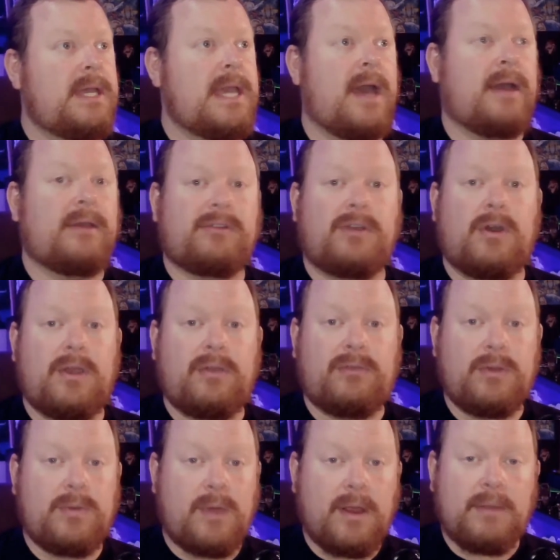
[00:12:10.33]
Yeah. So
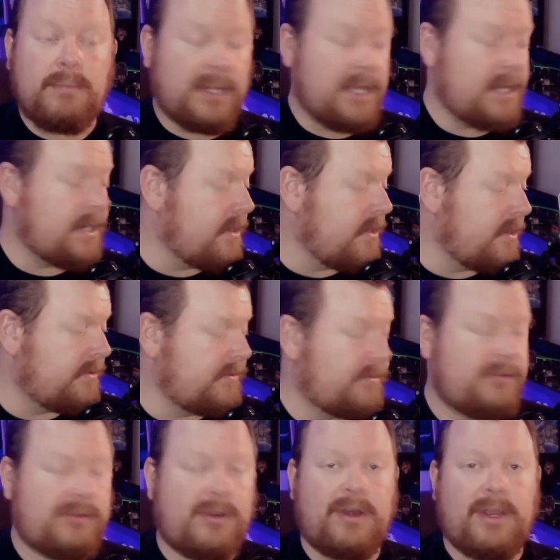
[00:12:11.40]
if you are planning on
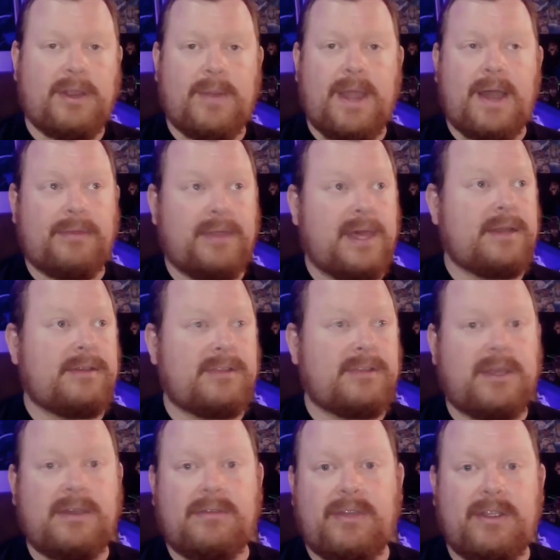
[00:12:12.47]
starting a route, that is
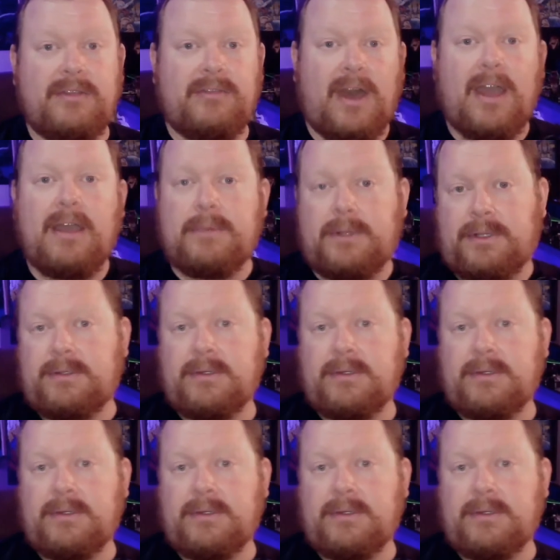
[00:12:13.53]
a very viable